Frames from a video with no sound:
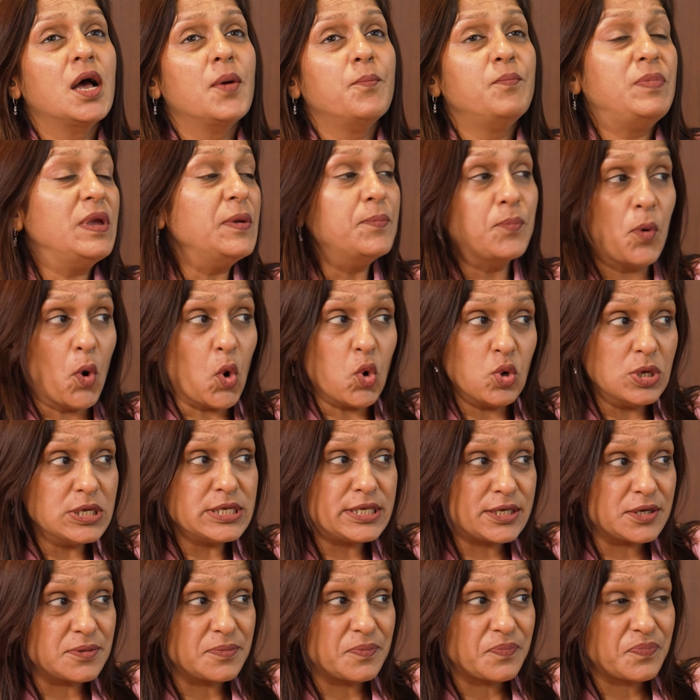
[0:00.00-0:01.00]
Be bold.
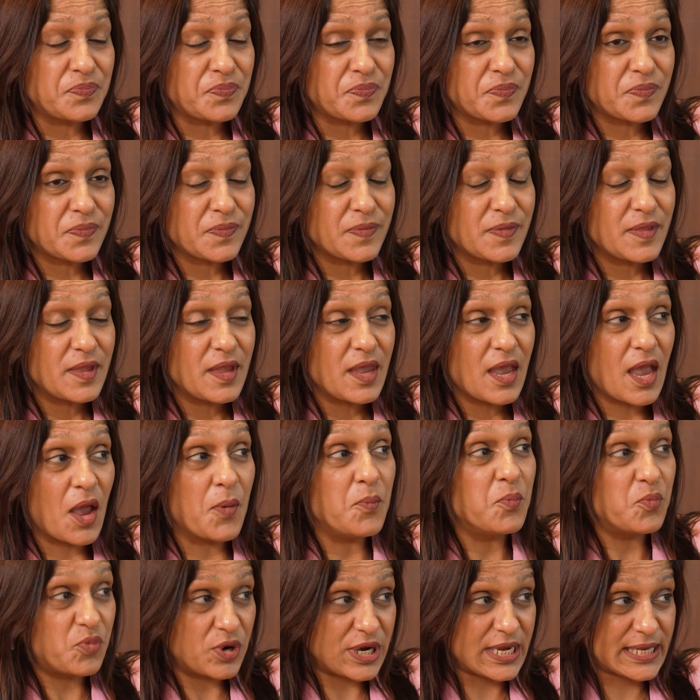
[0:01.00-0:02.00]

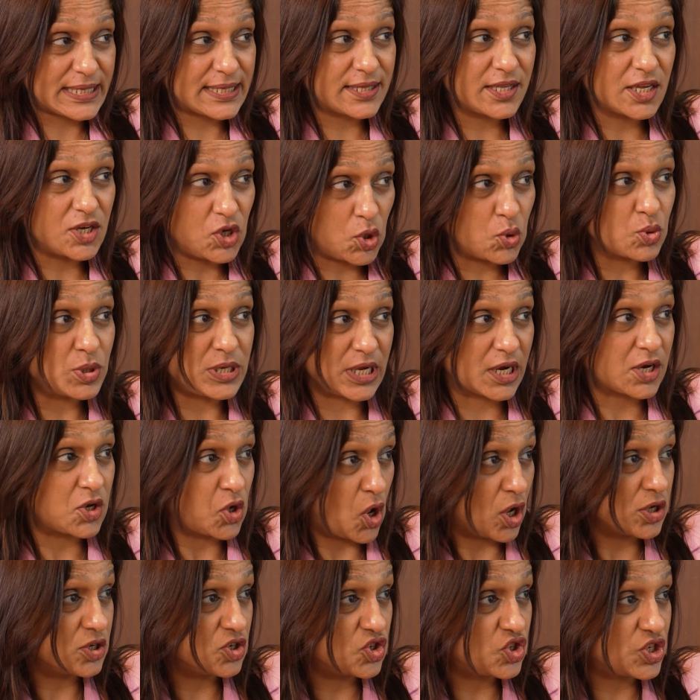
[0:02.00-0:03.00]
Embrace the new
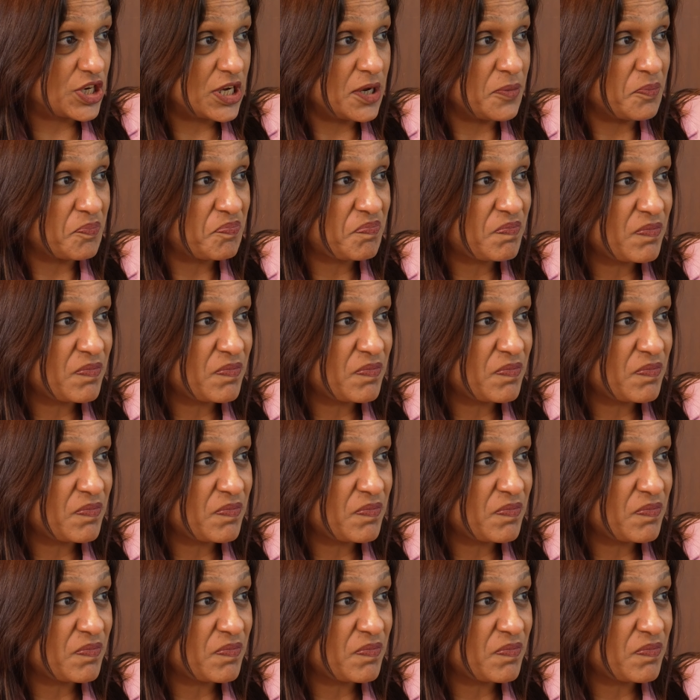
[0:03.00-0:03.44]
technology.